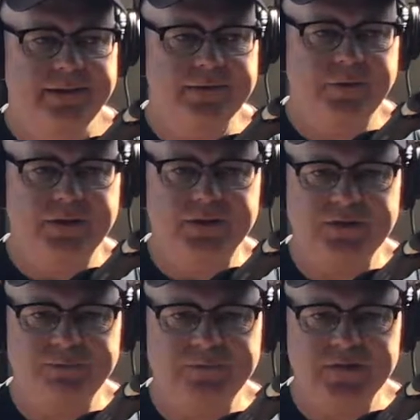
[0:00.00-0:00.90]
it's all this
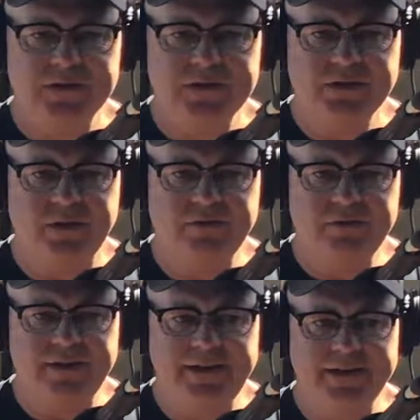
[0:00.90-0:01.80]
stuff,
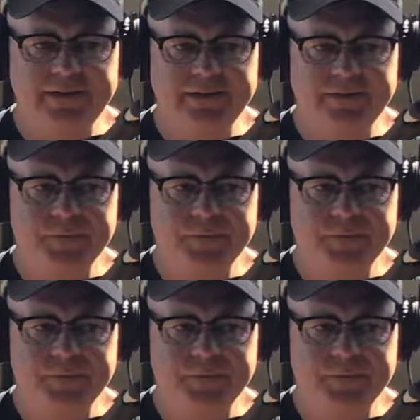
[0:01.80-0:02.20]
and